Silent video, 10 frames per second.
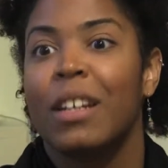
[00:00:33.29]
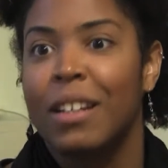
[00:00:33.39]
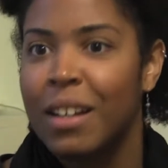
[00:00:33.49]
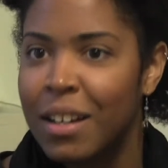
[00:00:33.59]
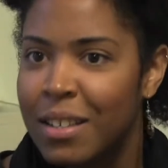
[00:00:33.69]

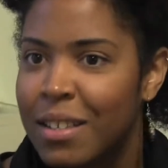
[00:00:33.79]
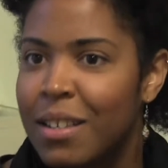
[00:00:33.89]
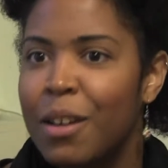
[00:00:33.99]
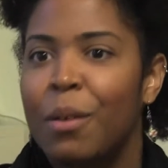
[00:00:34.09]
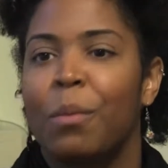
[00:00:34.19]
and
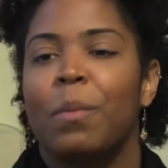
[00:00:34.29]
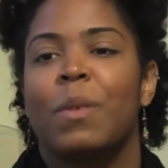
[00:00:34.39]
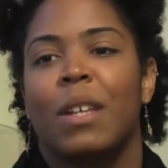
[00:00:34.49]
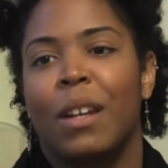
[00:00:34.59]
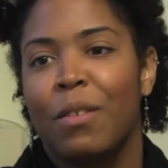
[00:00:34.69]

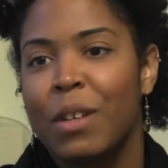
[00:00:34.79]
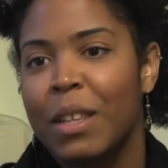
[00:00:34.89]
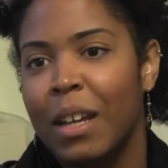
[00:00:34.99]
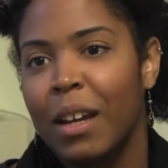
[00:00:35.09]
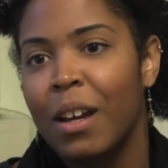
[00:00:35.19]
customs and
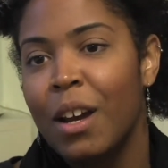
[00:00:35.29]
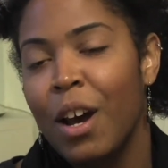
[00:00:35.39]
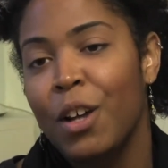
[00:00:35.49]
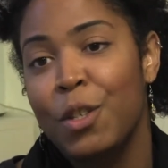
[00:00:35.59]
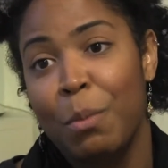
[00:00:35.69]
everything
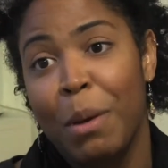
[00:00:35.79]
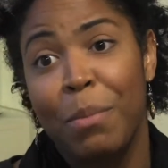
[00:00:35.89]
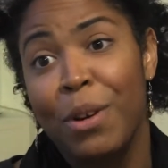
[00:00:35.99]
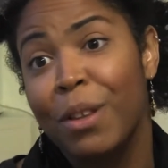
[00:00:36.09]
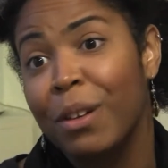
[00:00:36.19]
onto my
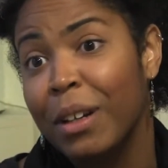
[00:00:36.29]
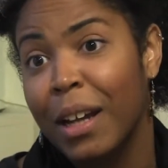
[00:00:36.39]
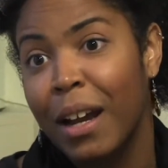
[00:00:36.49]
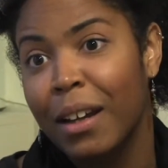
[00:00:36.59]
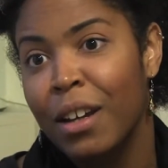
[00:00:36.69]
brother
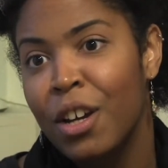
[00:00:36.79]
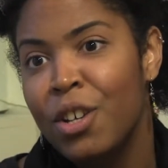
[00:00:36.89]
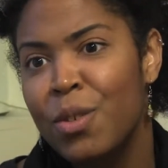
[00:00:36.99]
and I.